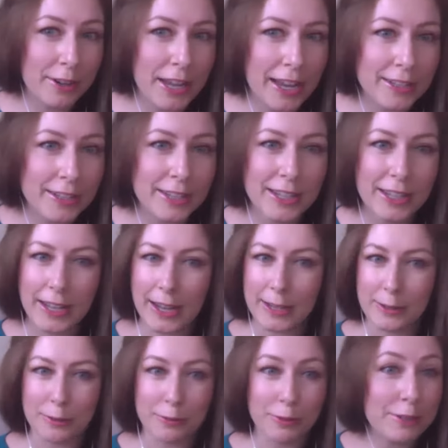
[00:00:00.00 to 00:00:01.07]
yet. I
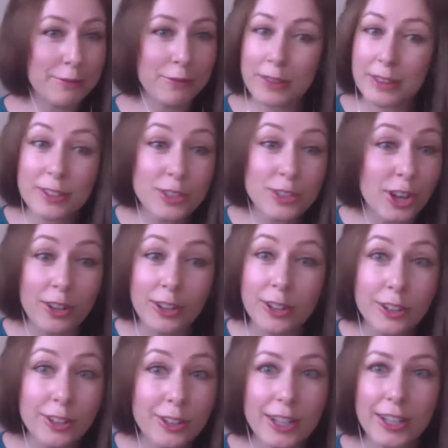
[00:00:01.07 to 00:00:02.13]
don't live in the
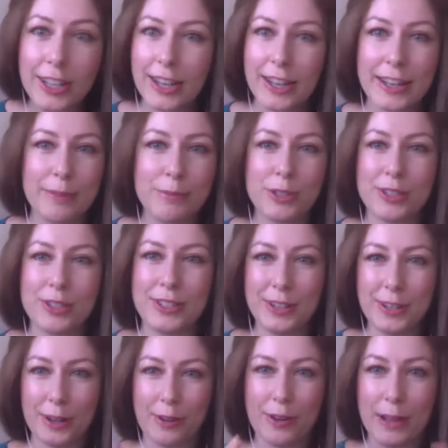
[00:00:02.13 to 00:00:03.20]
jungle and I'm just, you
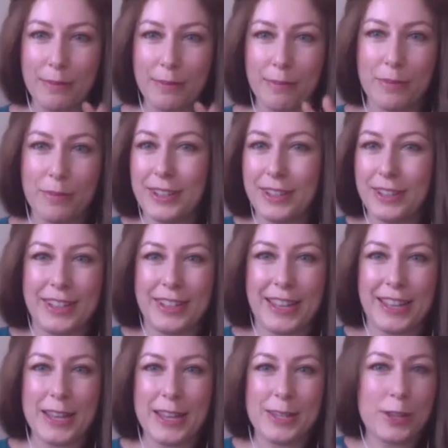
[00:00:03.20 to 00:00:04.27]
know, I'm
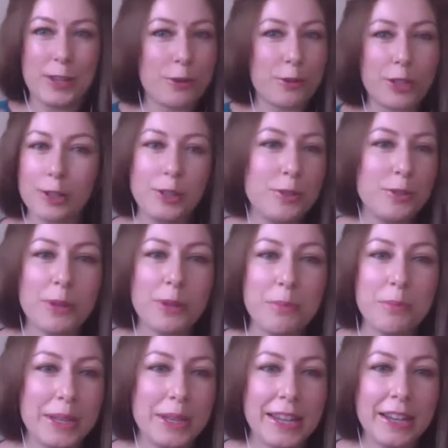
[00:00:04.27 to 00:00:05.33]
a social human
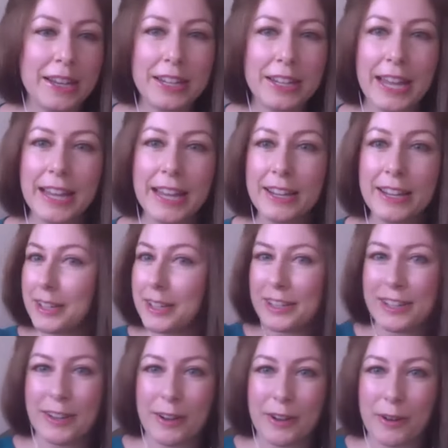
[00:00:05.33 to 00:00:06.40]
being like
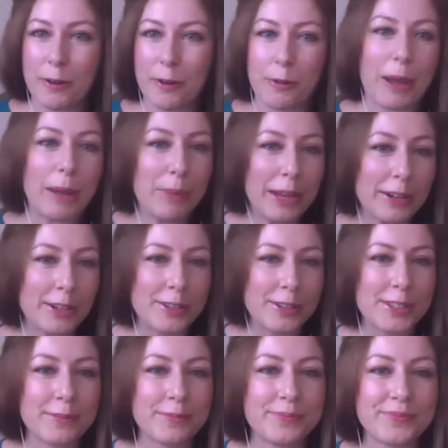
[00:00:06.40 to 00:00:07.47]
all my
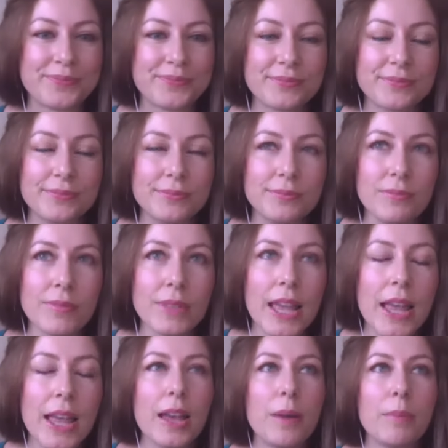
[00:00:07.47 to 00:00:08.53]
peers.
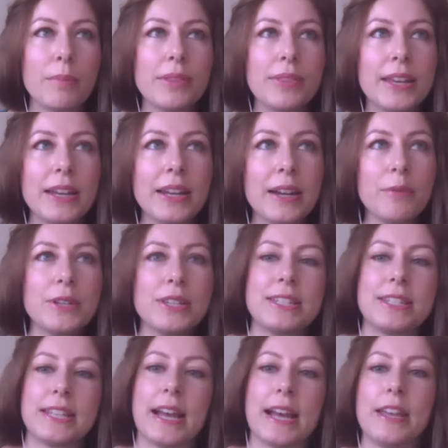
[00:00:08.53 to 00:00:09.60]
But then I was
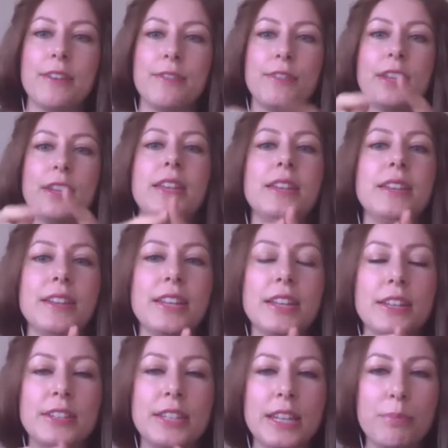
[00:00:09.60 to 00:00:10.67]
diving
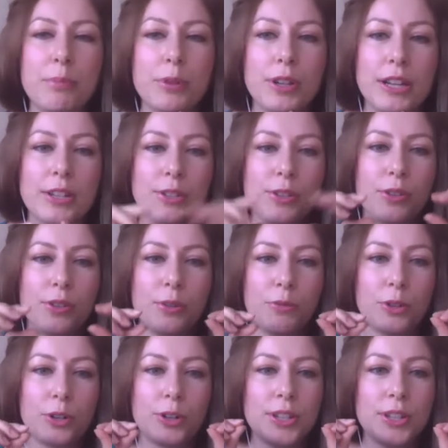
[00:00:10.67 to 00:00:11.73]
deeper into the
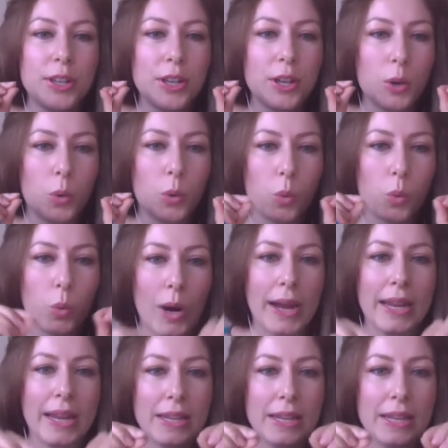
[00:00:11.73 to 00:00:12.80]
word
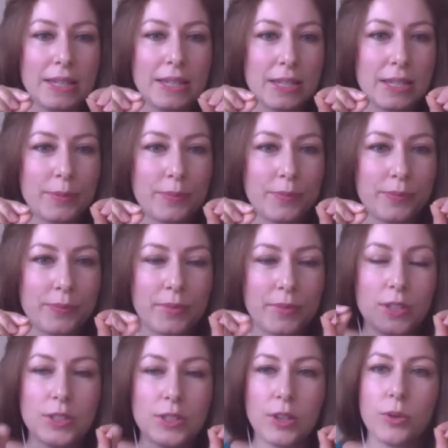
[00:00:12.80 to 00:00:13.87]
wise.
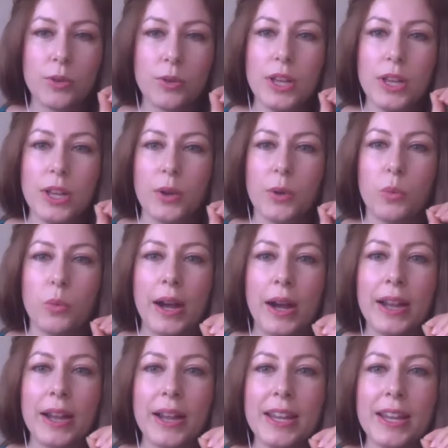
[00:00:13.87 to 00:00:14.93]
So
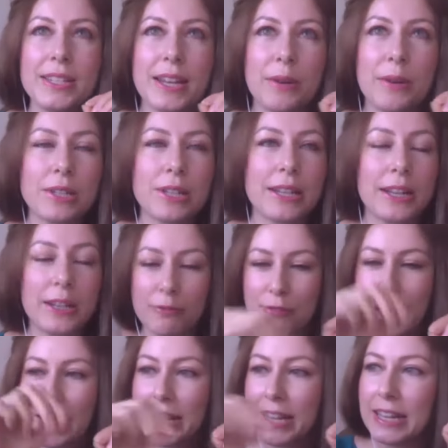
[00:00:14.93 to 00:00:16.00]
wise, I was like
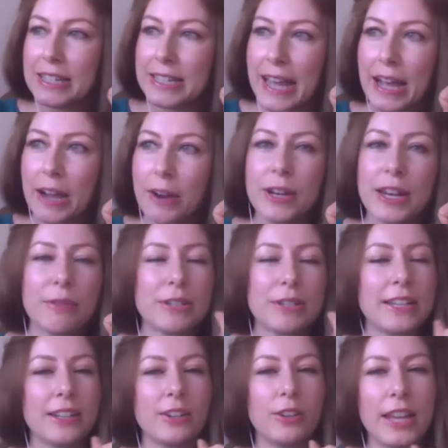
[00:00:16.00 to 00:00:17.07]
writing it down and I was
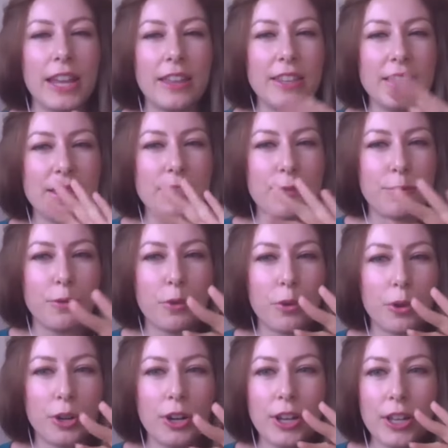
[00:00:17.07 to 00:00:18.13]
like, okay, these
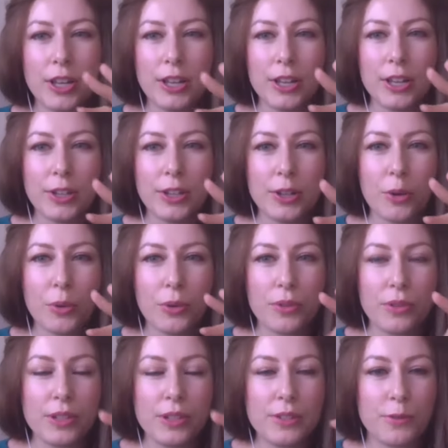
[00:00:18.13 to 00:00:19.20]
four, you know,
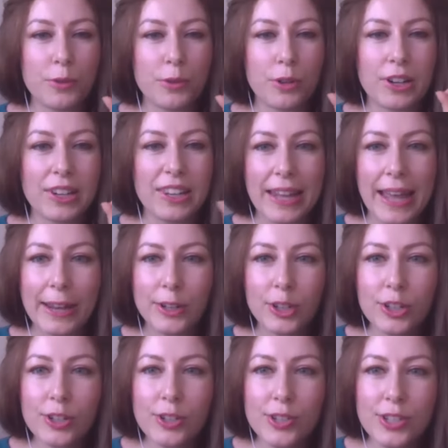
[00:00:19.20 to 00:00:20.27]
these four
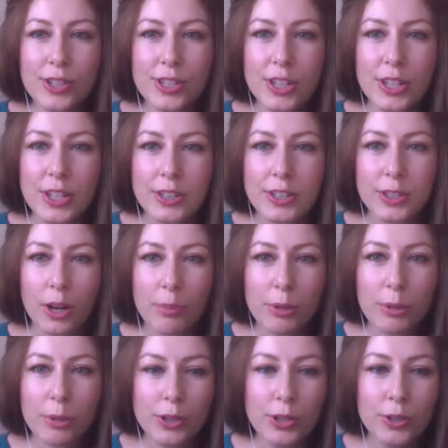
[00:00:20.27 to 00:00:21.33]
letters,
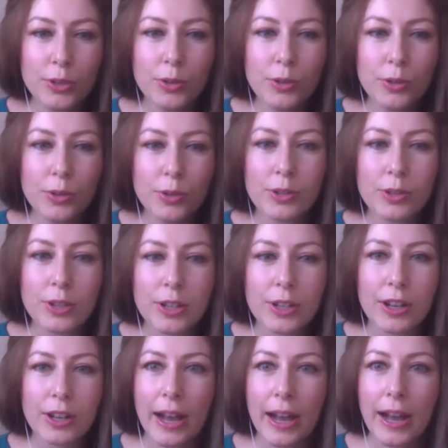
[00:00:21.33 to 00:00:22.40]
W,
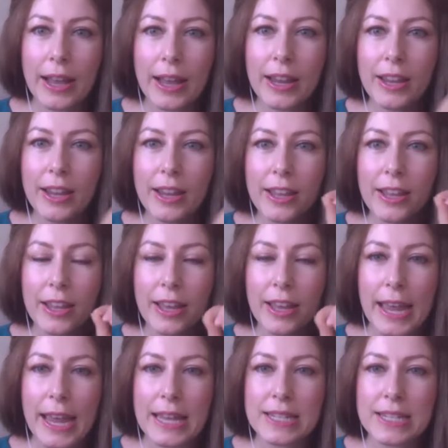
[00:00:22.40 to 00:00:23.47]
I,
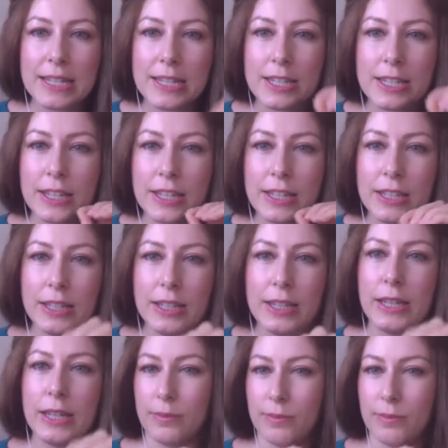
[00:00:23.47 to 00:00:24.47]
S, E.